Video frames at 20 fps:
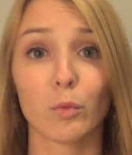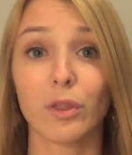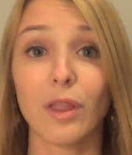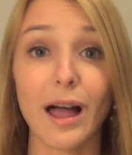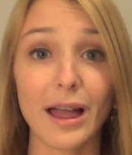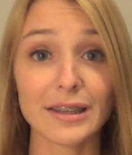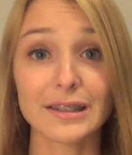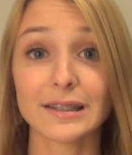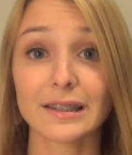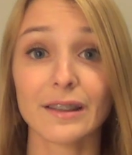
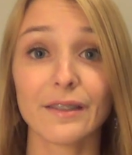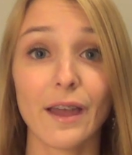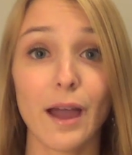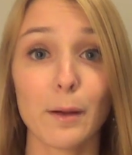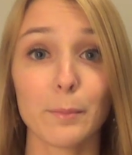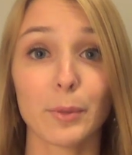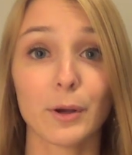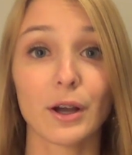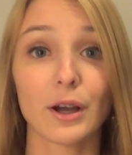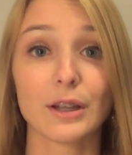less than
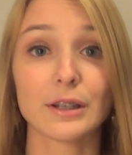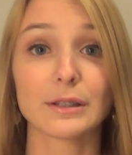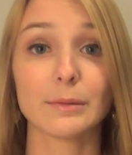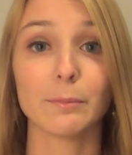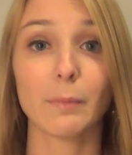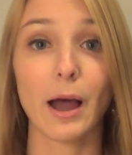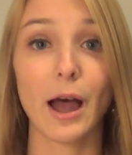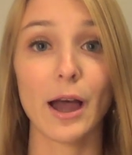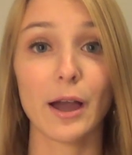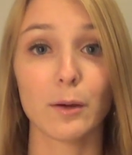that because
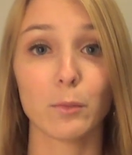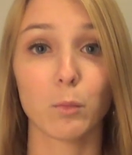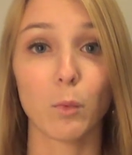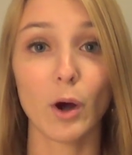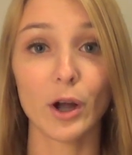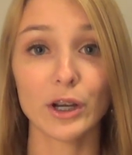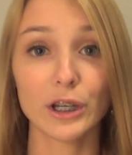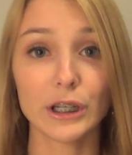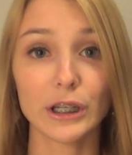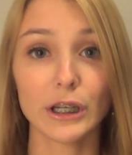my
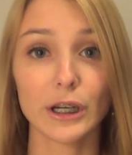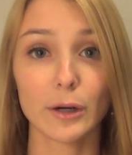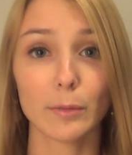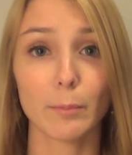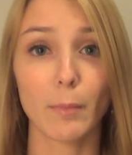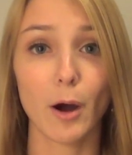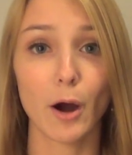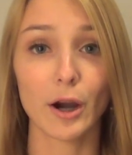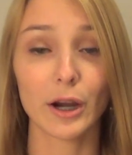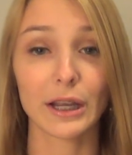1
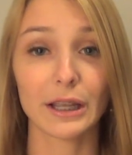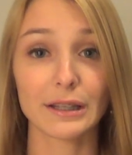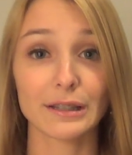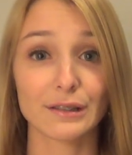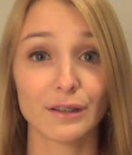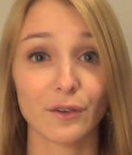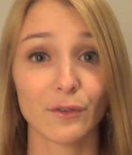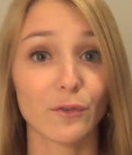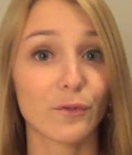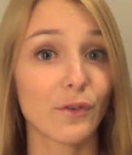year mark
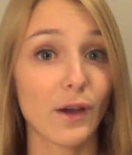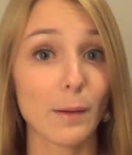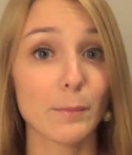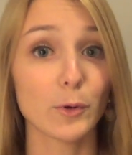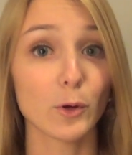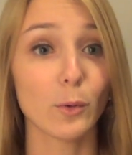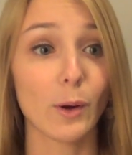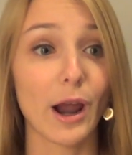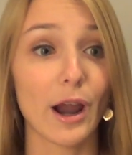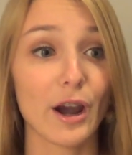is in
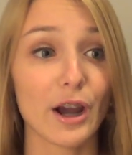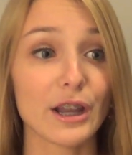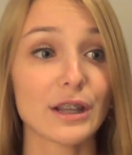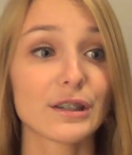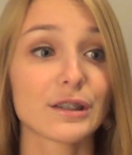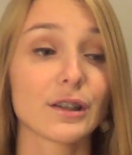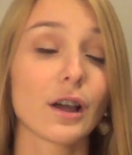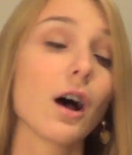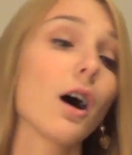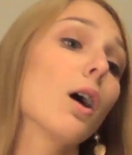February,
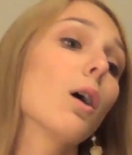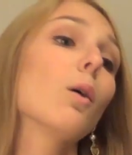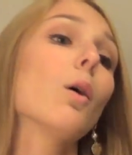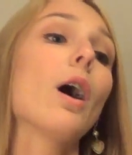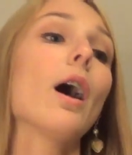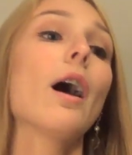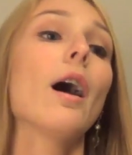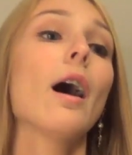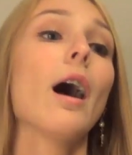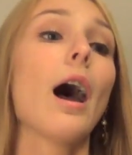so